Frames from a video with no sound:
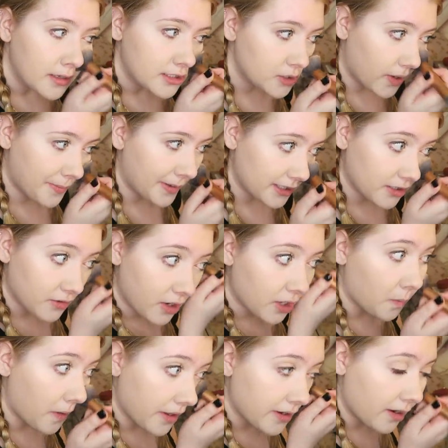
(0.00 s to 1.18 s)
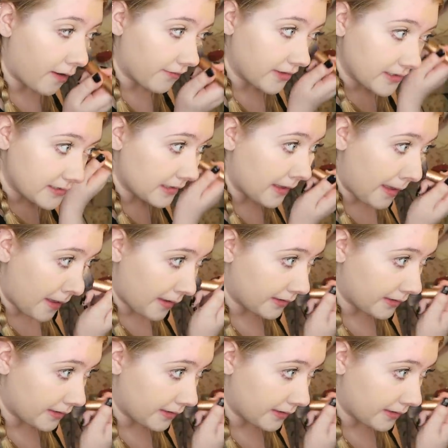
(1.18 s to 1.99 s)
So I picked the wrong one, obviously,